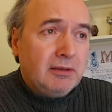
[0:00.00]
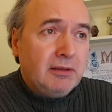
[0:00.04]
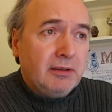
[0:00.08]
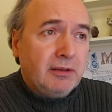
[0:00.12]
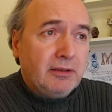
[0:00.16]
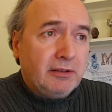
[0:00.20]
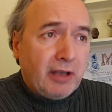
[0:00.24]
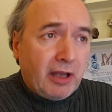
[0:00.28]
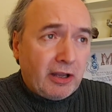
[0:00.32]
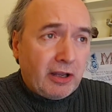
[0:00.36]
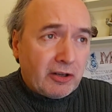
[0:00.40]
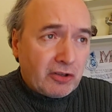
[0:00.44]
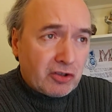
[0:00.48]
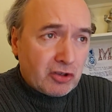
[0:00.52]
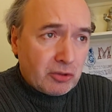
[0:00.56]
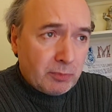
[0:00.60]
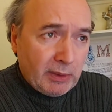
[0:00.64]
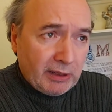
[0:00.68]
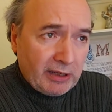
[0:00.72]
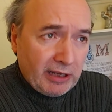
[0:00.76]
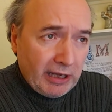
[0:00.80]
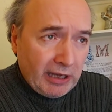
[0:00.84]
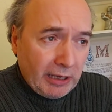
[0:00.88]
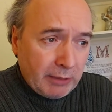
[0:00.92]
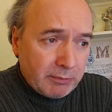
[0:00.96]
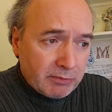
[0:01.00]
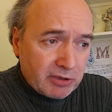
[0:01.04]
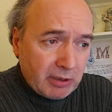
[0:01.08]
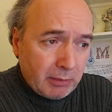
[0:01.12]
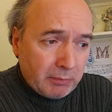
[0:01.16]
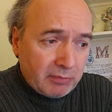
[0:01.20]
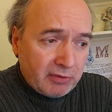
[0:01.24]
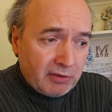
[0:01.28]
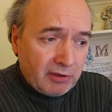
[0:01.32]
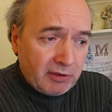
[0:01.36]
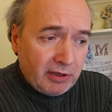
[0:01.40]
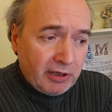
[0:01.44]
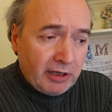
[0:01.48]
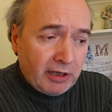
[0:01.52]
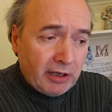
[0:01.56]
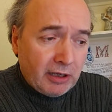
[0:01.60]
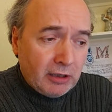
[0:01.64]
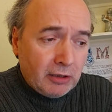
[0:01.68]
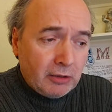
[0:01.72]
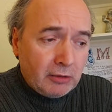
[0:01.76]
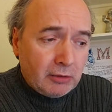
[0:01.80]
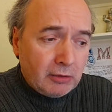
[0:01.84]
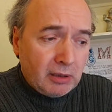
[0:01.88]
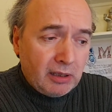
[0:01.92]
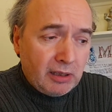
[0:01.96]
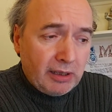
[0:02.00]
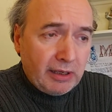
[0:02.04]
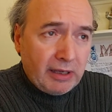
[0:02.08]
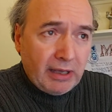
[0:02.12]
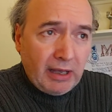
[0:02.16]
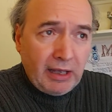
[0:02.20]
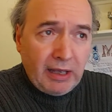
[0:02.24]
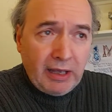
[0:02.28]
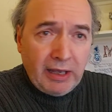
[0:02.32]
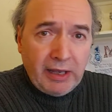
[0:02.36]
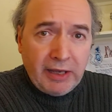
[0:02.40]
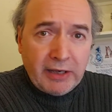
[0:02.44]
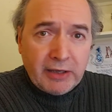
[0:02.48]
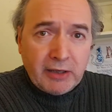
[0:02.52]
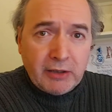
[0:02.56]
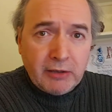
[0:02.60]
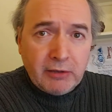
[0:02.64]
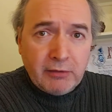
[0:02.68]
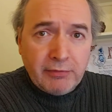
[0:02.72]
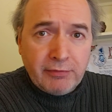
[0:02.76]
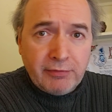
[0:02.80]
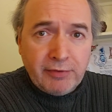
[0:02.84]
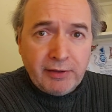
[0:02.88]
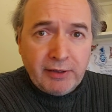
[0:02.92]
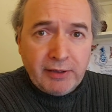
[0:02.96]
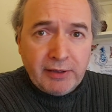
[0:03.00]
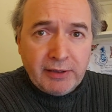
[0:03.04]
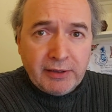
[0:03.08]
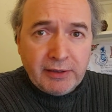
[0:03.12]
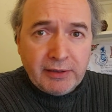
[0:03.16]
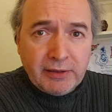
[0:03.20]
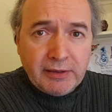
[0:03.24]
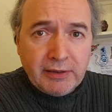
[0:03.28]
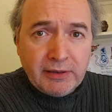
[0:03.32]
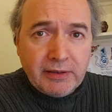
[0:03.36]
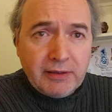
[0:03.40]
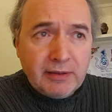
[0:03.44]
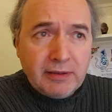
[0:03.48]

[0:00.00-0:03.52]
Touch became something only I could feel.